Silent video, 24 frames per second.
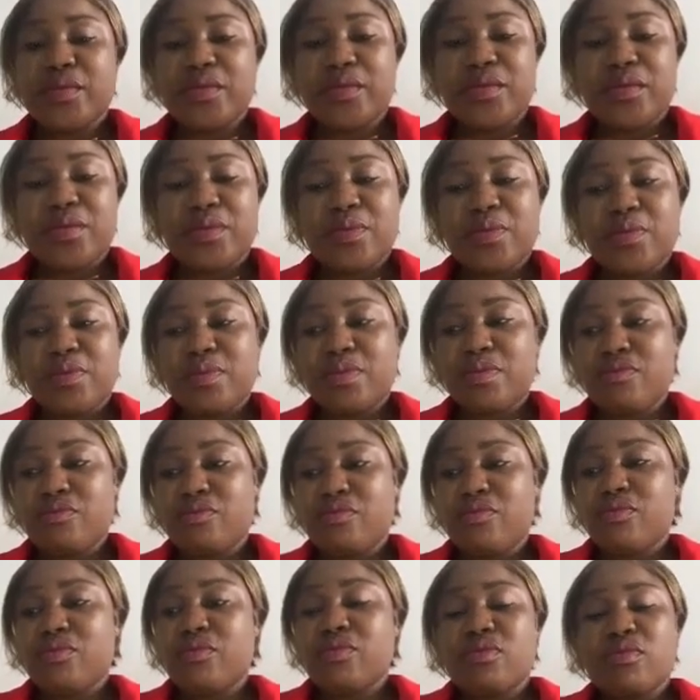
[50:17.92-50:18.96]

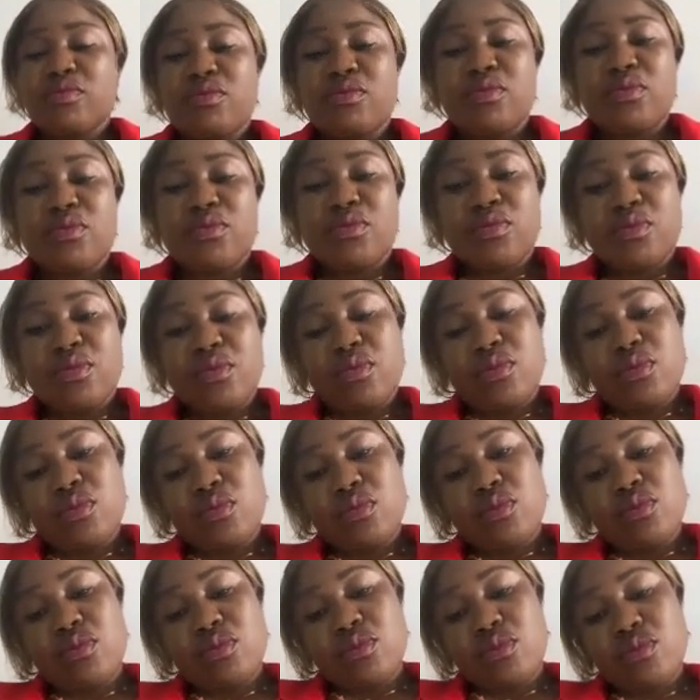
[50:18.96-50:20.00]

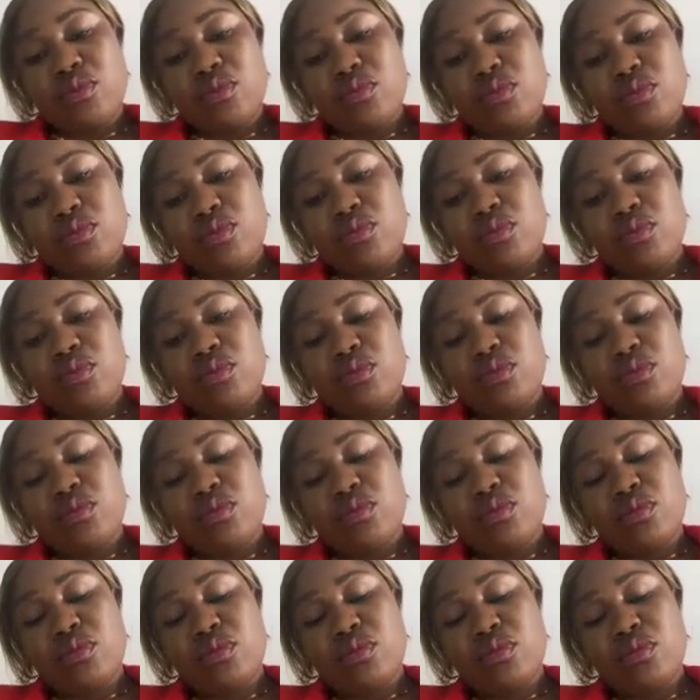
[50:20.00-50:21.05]

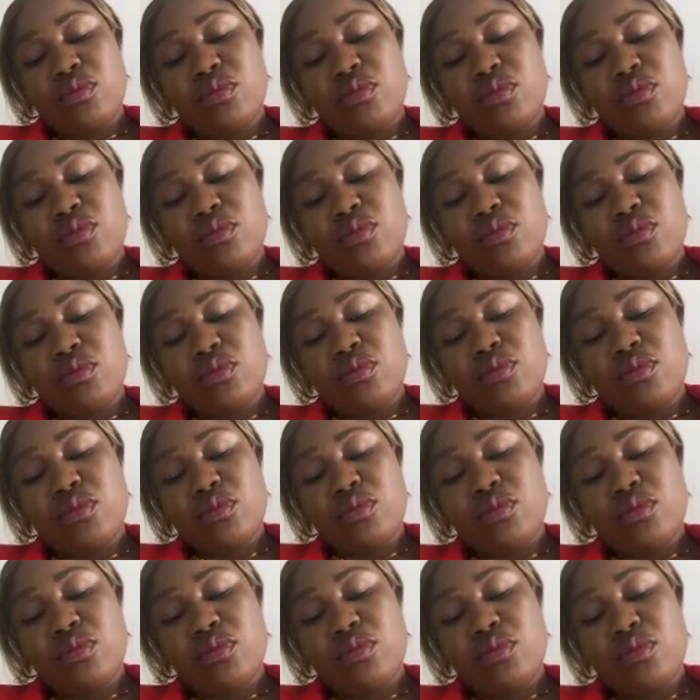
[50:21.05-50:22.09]

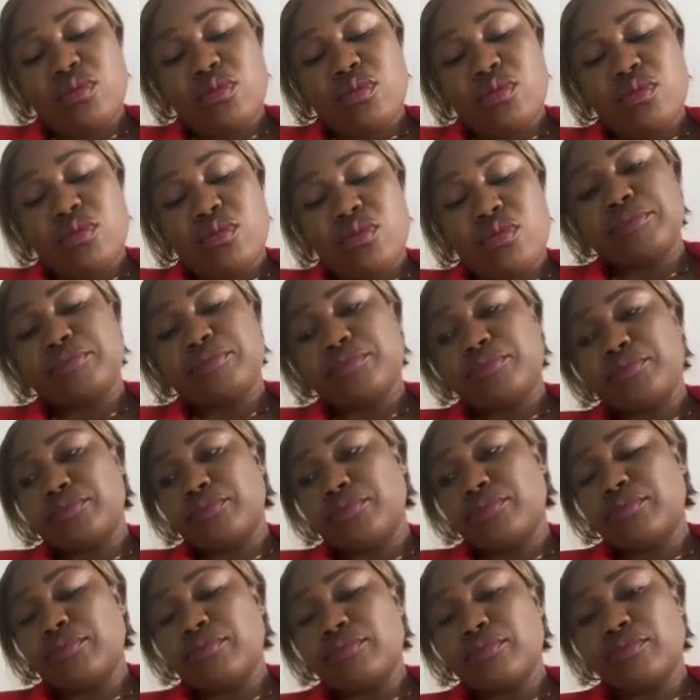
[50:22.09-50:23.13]

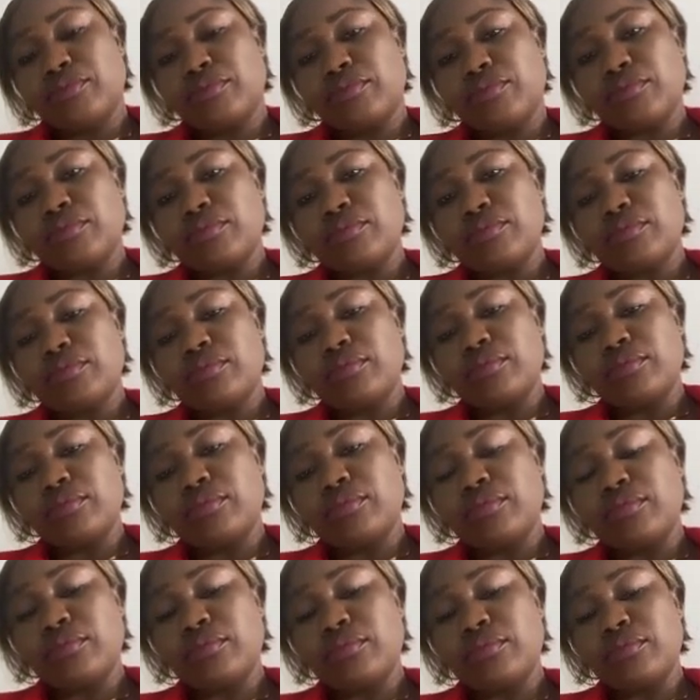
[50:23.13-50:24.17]

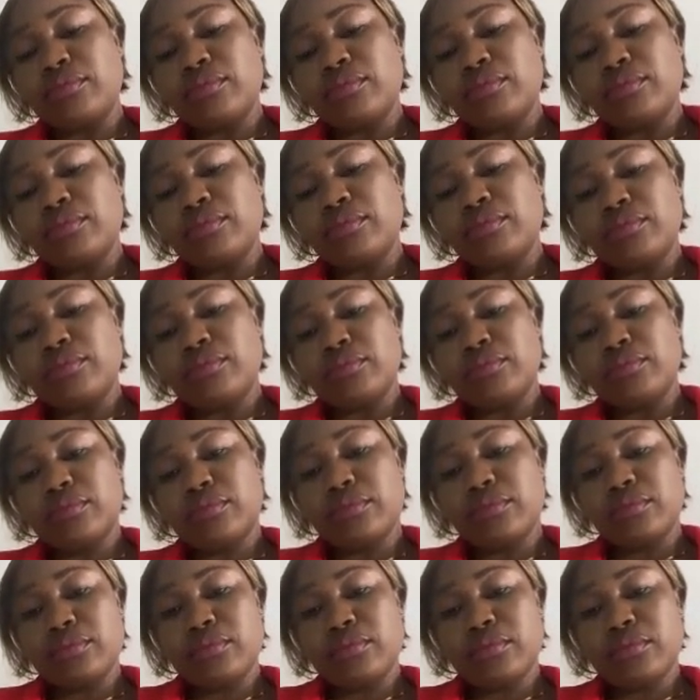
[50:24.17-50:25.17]
[no speech]